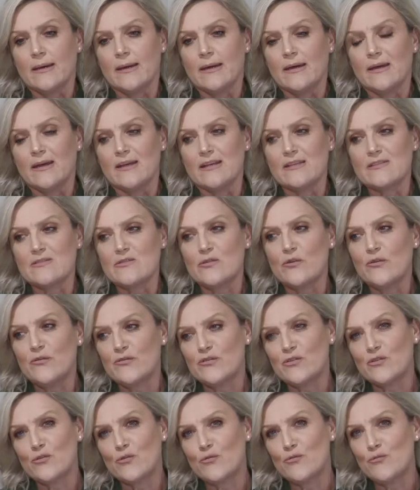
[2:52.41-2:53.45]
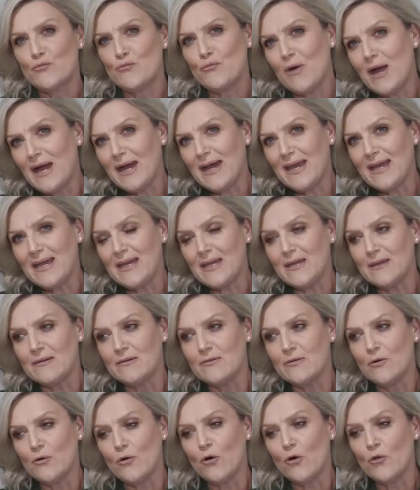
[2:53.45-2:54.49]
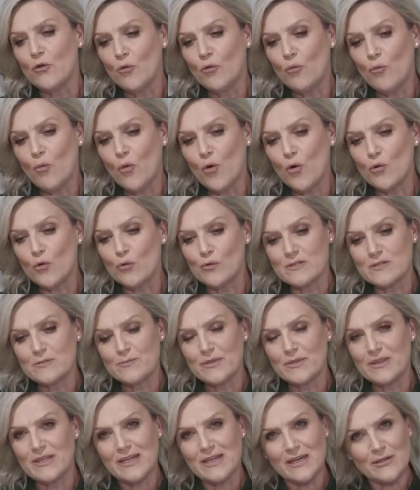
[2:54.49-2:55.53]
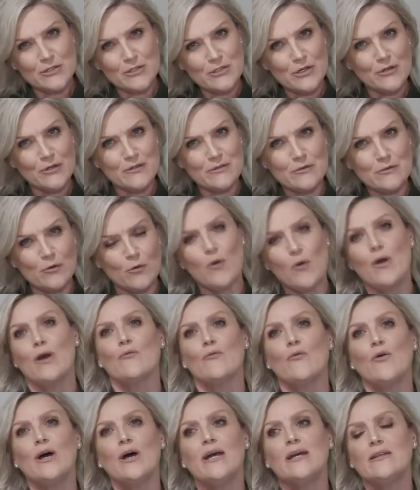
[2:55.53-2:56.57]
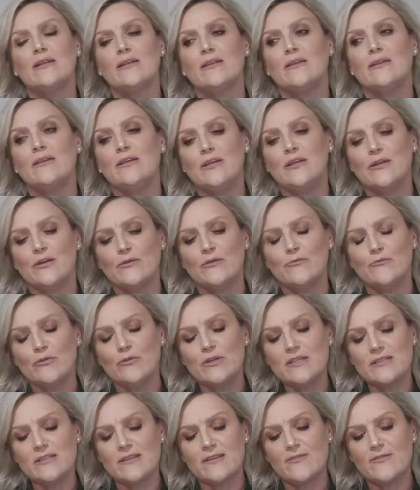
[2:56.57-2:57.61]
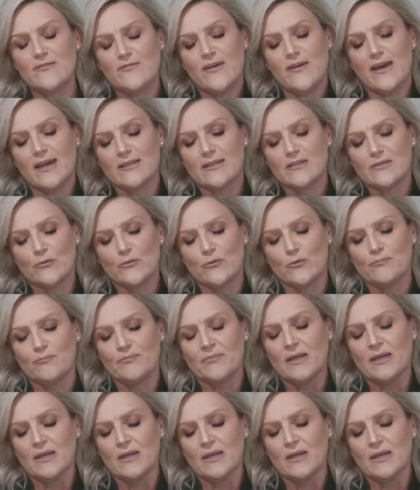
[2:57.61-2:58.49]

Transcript: soft grey on the walls, but the undertone's not quite right, you can risk the fact, or